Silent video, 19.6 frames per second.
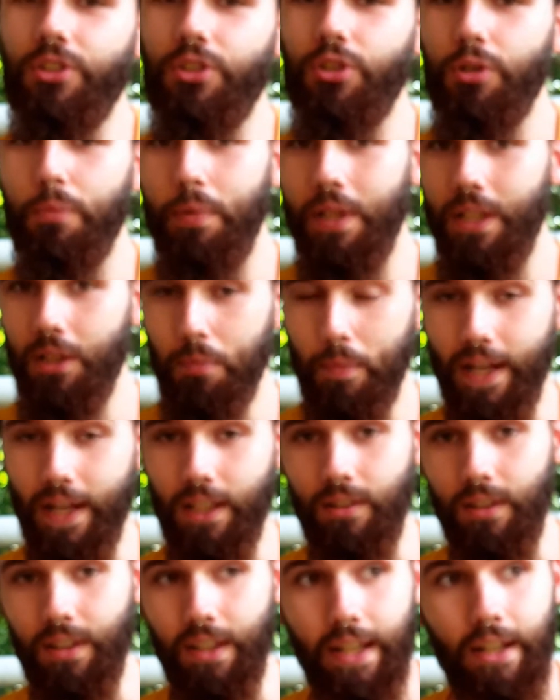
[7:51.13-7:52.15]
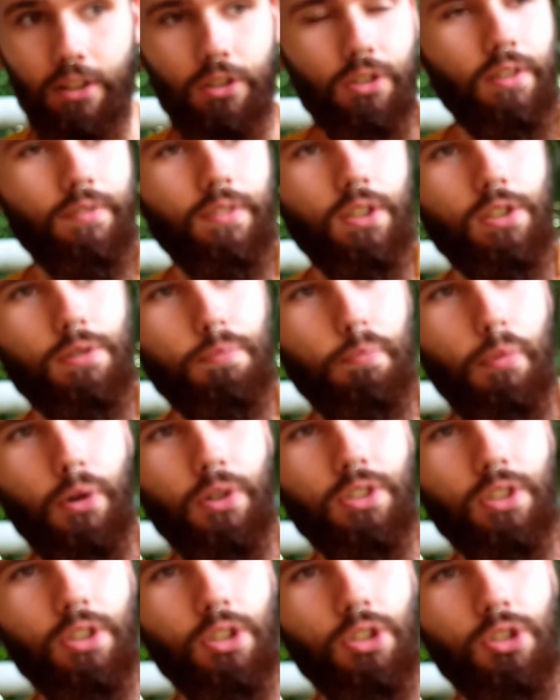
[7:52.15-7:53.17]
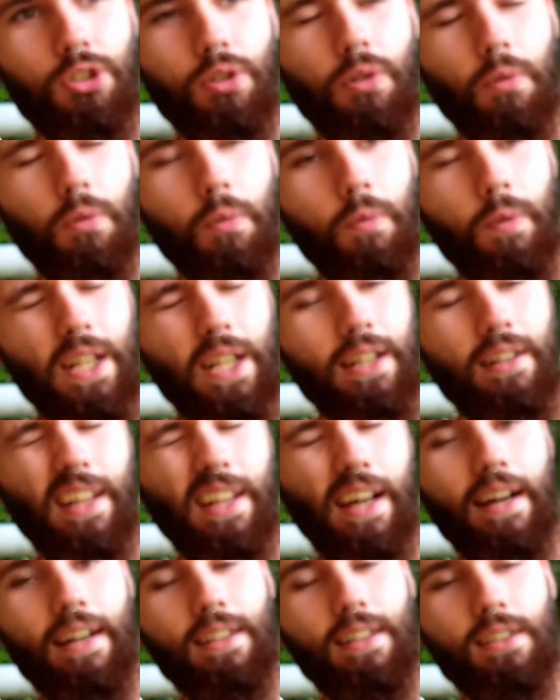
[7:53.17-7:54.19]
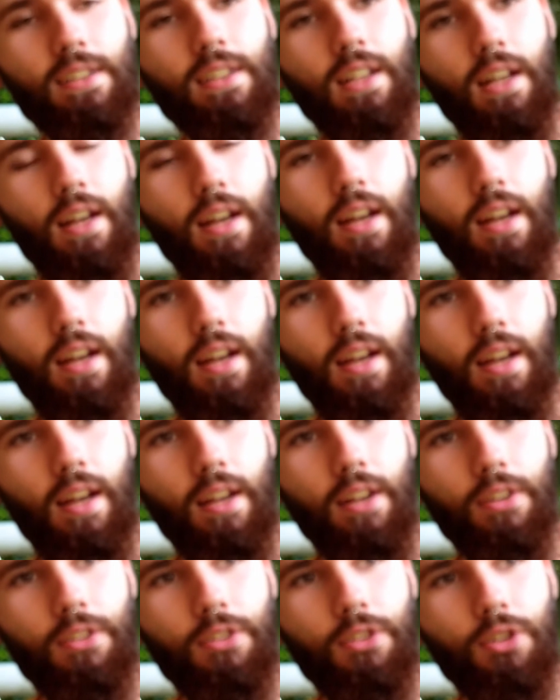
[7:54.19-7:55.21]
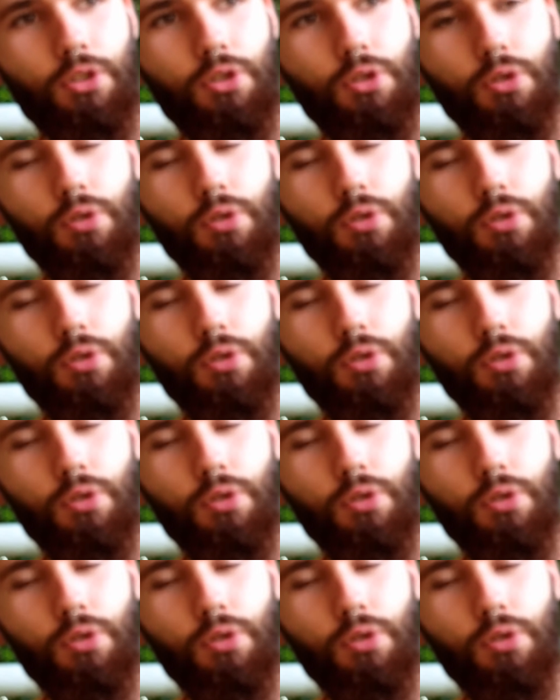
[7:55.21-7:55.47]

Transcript: to peel back the layers of this person to realize the true